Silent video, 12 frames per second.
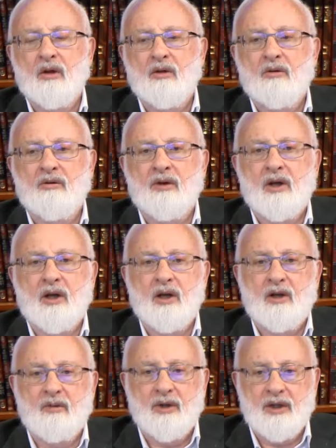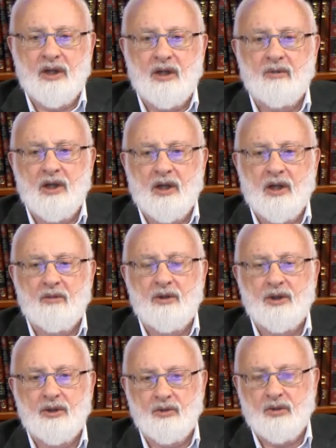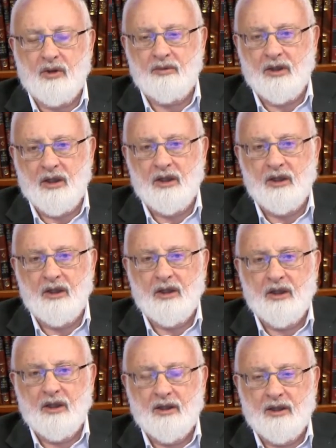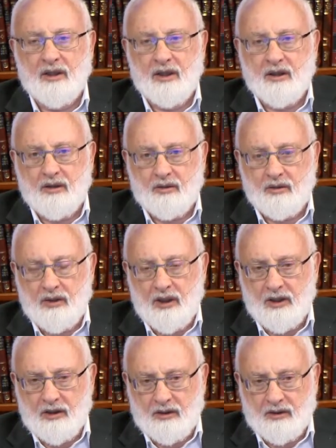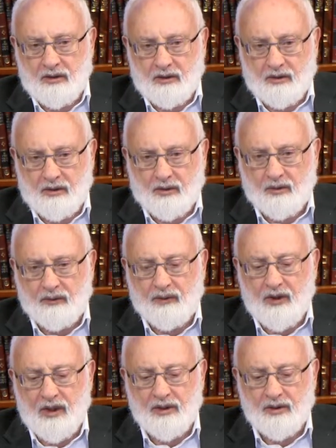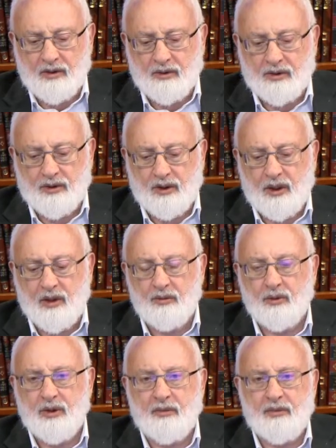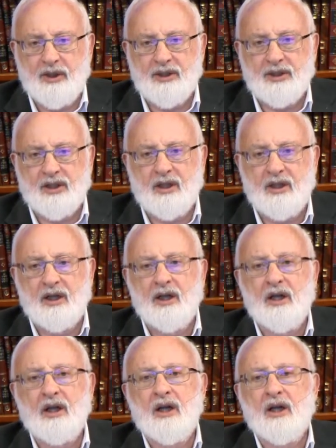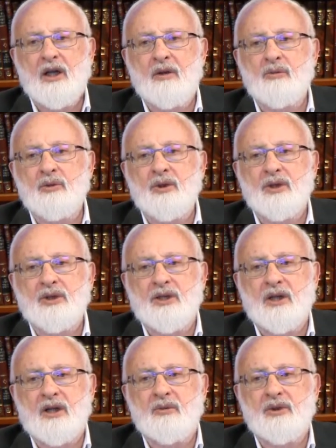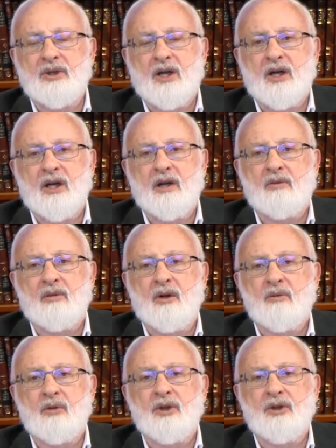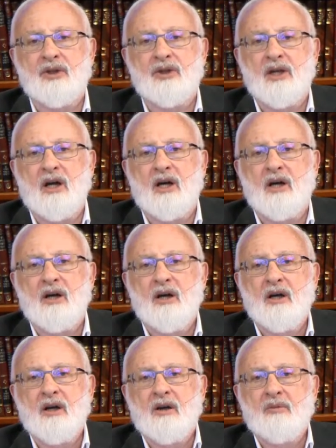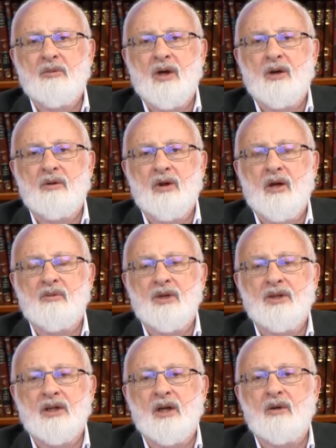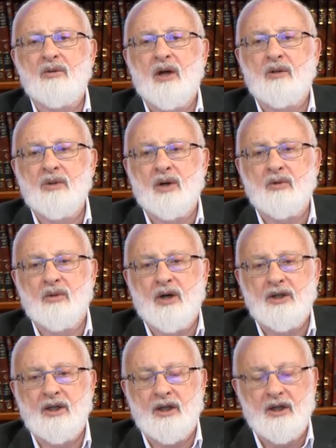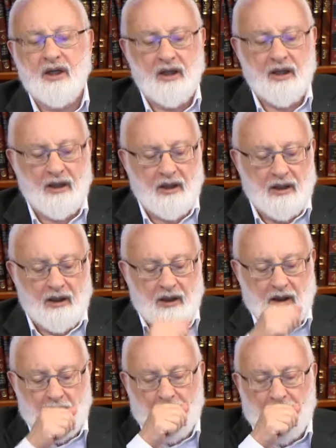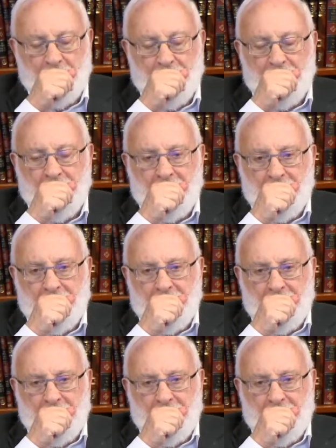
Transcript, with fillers: you're collecting more questions and discernments, and you were coming with them to the next uh, lesson because this whole period of uh, the uh, study of the Passover, the study about